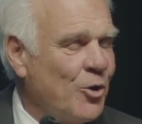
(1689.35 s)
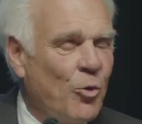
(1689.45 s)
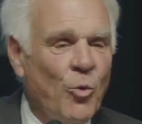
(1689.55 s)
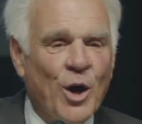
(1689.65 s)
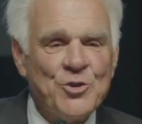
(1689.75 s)

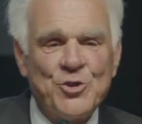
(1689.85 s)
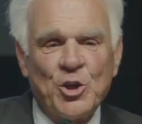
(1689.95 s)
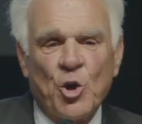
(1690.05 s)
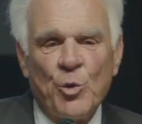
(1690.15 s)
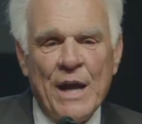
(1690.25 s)
was the
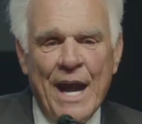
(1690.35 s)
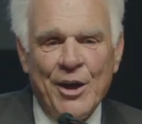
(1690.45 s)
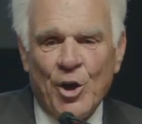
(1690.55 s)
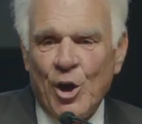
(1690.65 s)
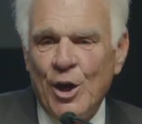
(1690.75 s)

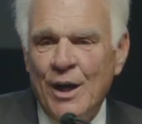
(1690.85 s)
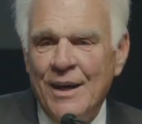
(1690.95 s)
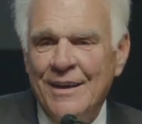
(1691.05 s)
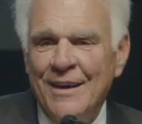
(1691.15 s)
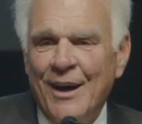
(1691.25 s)
creator
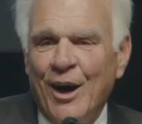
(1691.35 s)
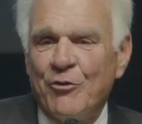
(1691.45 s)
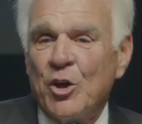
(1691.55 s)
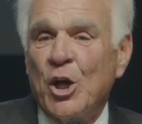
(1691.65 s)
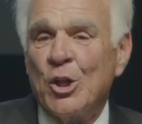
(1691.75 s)
of
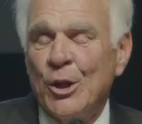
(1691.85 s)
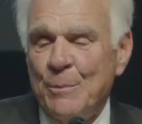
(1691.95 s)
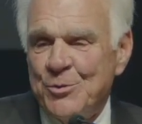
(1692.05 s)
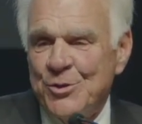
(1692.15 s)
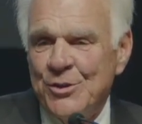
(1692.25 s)
the
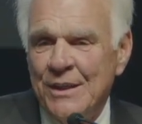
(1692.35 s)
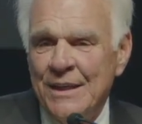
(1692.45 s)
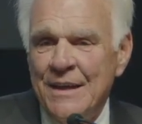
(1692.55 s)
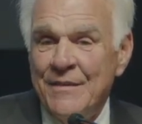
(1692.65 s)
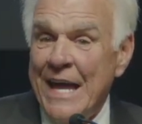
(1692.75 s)
clips
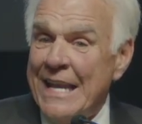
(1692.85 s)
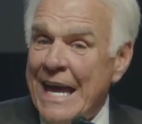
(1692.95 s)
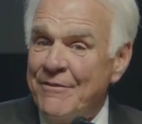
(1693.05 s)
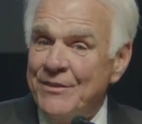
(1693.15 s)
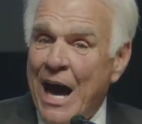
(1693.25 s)
that
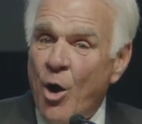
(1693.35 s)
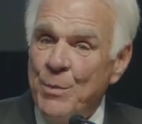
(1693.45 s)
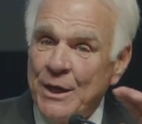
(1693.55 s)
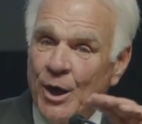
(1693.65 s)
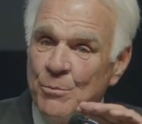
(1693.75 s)
have now
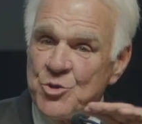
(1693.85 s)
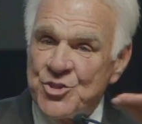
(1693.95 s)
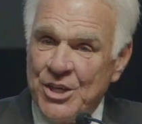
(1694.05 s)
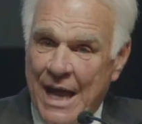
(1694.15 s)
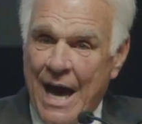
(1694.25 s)
become
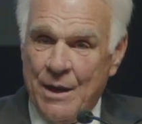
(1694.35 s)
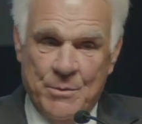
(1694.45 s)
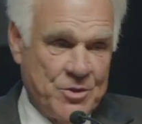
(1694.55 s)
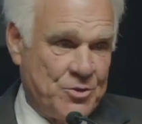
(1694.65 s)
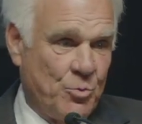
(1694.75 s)

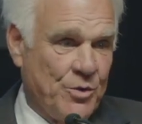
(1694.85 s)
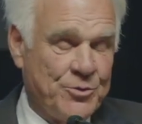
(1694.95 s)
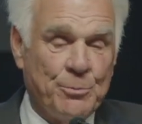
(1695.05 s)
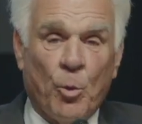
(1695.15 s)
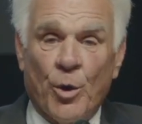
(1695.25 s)
synonymous with
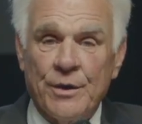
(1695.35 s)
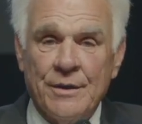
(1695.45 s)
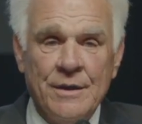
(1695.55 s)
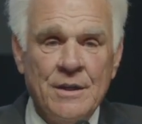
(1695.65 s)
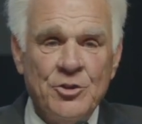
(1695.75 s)
sport.
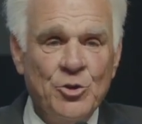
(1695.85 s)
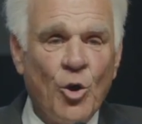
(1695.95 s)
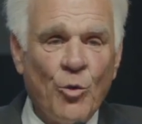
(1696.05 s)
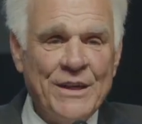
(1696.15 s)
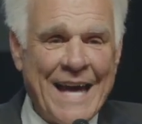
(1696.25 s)
You
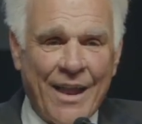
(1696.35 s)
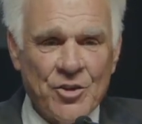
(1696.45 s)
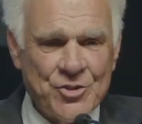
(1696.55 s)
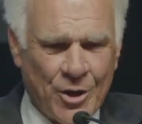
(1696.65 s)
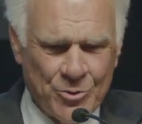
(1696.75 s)
know, the Dallas
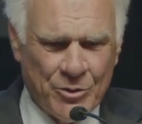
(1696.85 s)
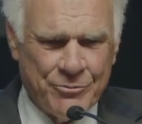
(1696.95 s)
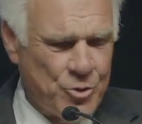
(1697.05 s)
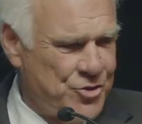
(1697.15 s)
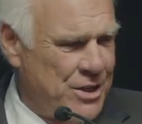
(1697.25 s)
Stars were the
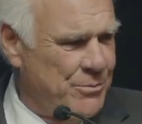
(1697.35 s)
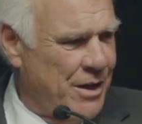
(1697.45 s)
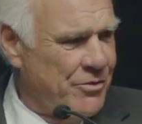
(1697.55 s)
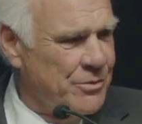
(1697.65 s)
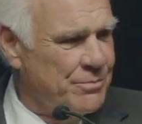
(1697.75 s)
first team to
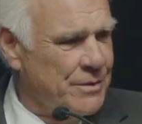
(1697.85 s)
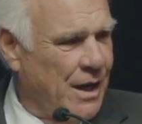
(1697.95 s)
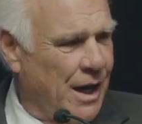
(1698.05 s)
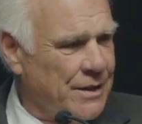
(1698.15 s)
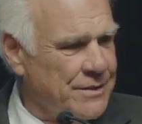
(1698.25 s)
ever
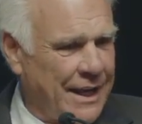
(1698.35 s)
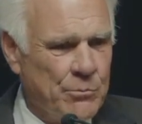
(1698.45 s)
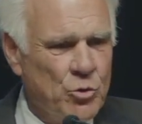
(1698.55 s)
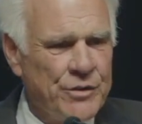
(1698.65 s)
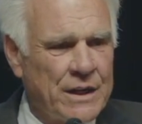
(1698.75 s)
take a
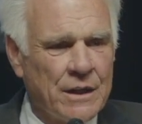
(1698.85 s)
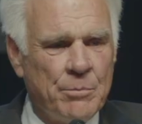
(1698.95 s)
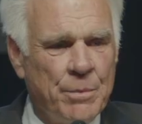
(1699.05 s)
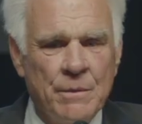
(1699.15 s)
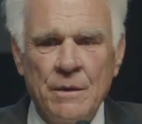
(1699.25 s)
movie
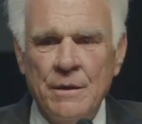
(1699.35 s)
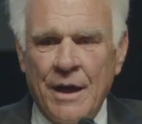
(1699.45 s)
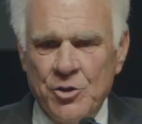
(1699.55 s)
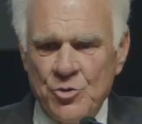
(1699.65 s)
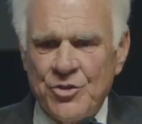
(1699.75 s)
clip
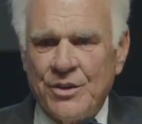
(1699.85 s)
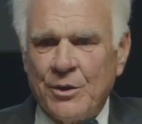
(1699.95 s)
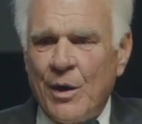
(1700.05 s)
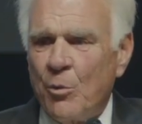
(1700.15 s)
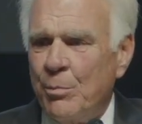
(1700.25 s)
and use it to
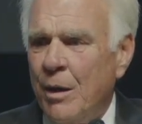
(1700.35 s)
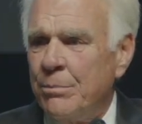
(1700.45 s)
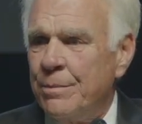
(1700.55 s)
crowd bump.